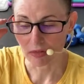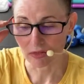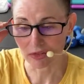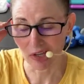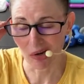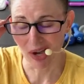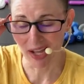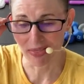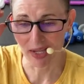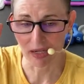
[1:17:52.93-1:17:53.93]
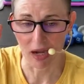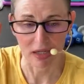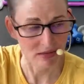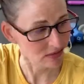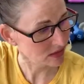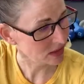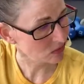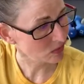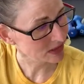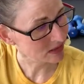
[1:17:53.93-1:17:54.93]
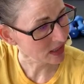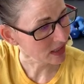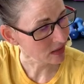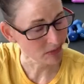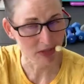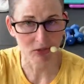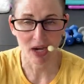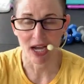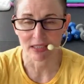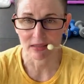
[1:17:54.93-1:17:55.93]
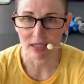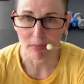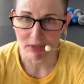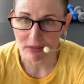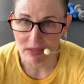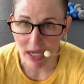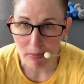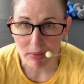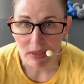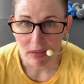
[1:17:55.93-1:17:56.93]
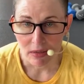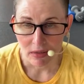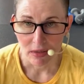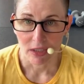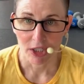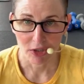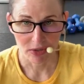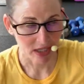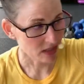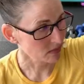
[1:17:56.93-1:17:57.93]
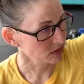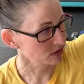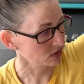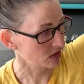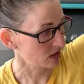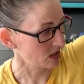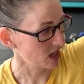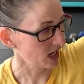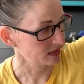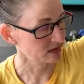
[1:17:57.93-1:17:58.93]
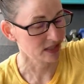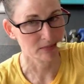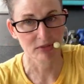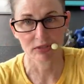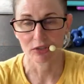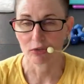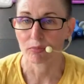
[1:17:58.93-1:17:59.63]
So I think honestly on Wednesday, I'm going to do a high step and step. You know, like I'm going to do a, a high step stoop